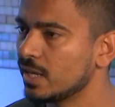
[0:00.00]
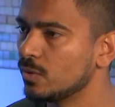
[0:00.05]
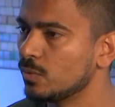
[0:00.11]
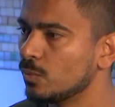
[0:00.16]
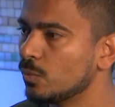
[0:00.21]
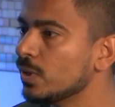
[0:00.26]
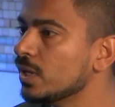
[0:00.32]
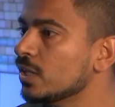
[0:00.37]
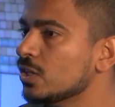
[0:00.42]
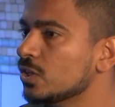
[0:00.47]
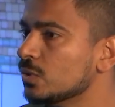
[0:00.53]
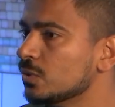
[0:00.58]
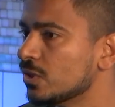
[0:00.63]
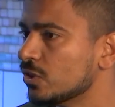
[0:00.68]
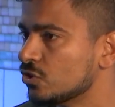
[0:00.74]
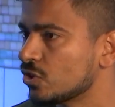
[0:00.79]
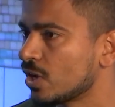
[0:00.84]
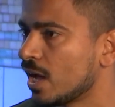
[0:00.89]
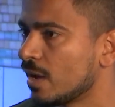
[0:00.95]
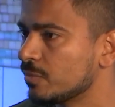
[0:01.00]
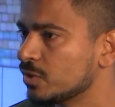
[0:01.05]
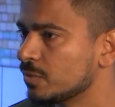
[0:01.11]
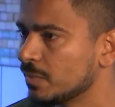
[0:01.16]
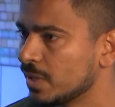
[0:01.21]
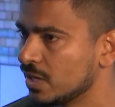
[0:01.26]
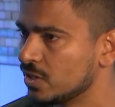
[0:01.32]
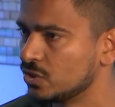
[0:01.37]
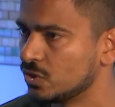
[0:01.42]
and we do the job
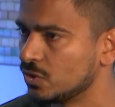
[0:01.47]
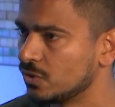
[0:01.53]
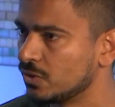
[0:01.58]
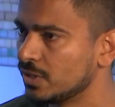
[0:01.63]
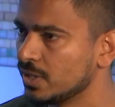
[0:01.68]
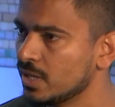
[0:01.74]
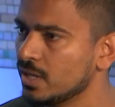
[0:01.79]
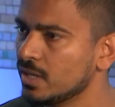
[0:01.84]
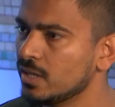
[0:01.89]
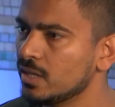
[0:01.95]
to make sure